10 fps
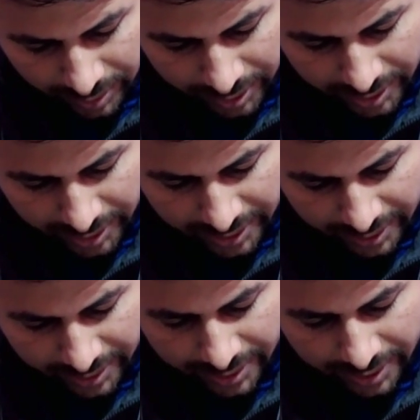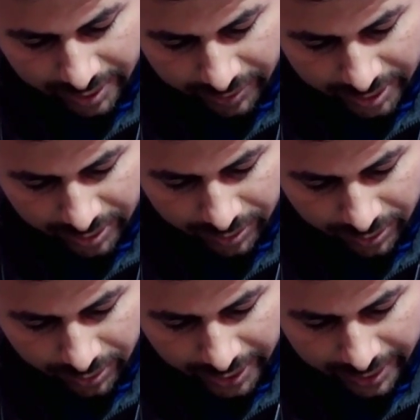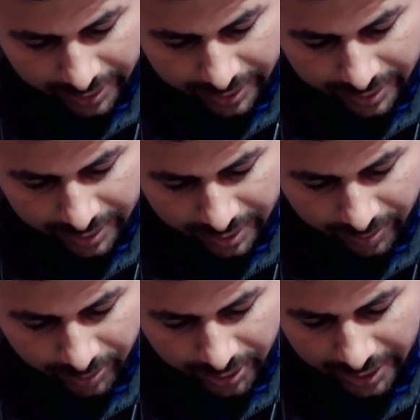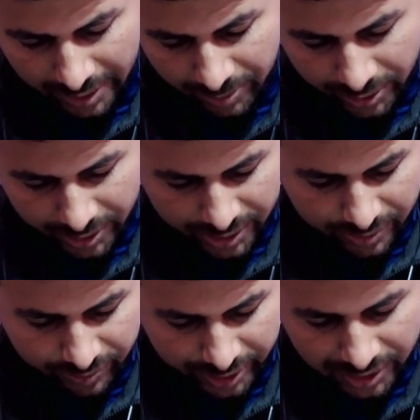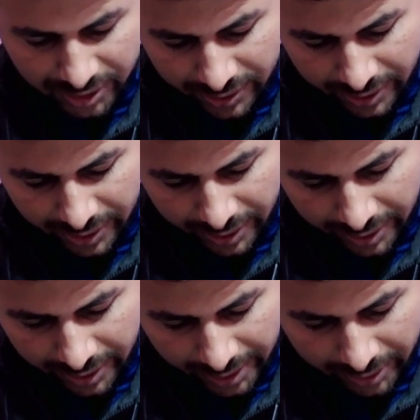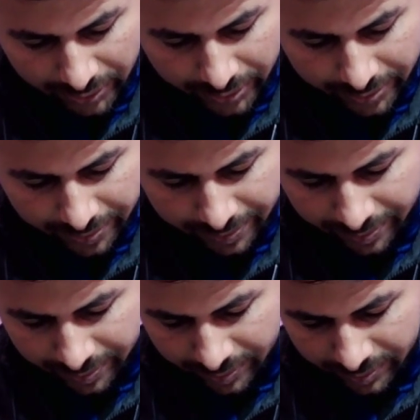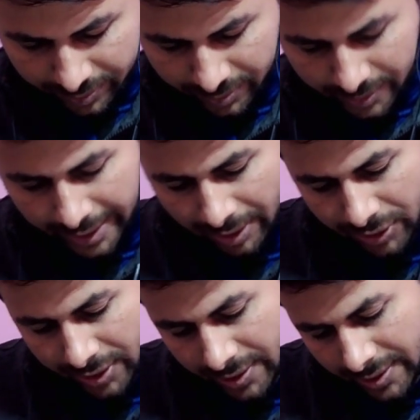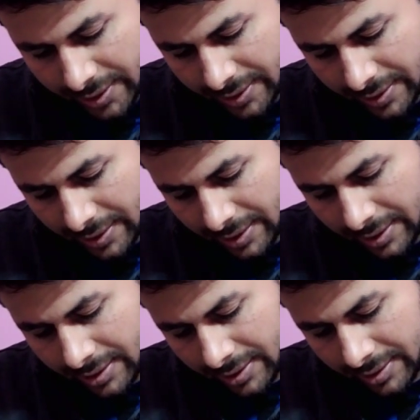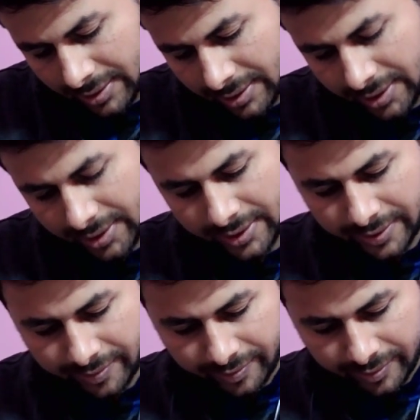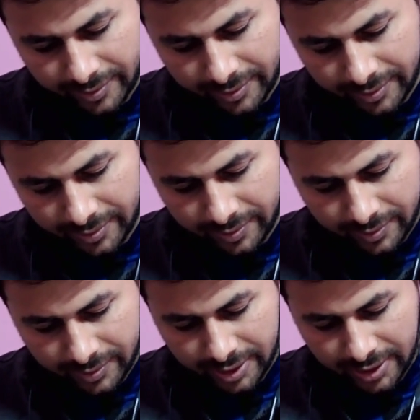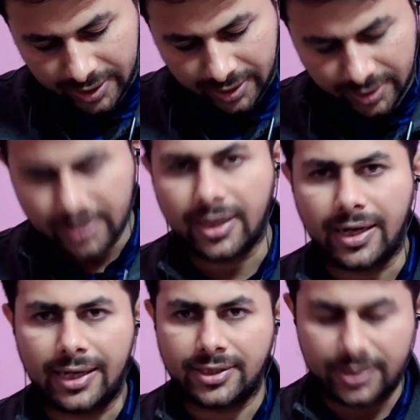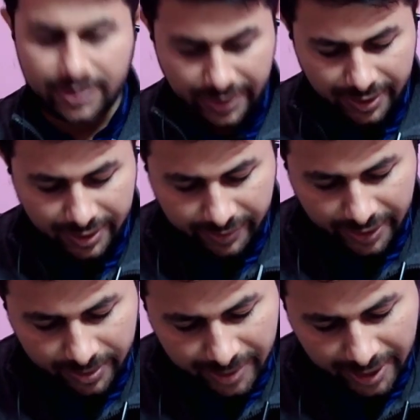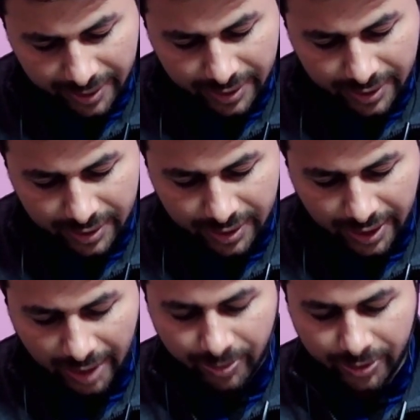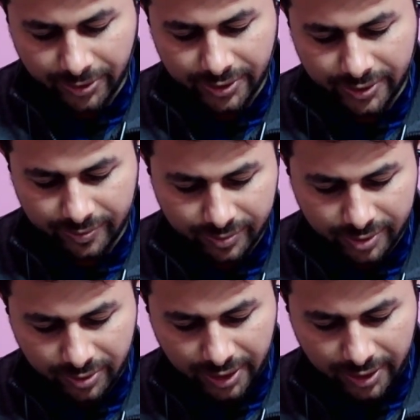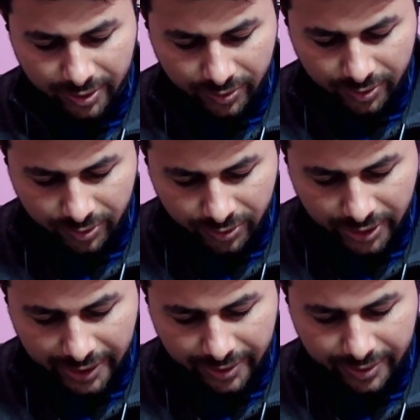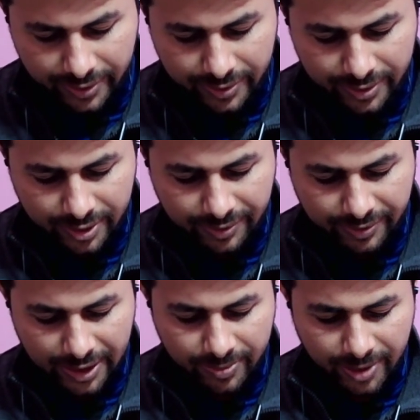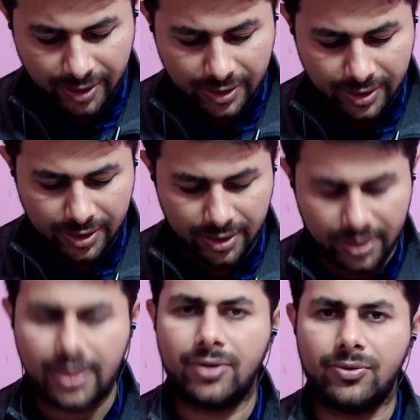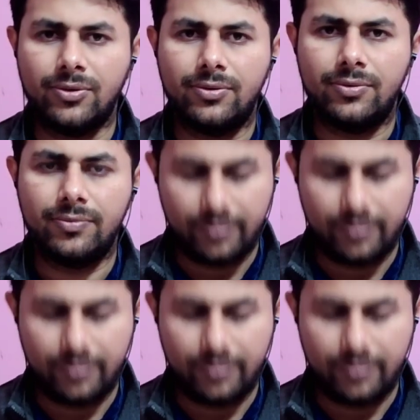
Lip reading: Cos theta equals to ON upon hypotenuse, which is AO. Can you see this? This distance adjacent side divided by hypotenuse. Okay, ON divided by AO,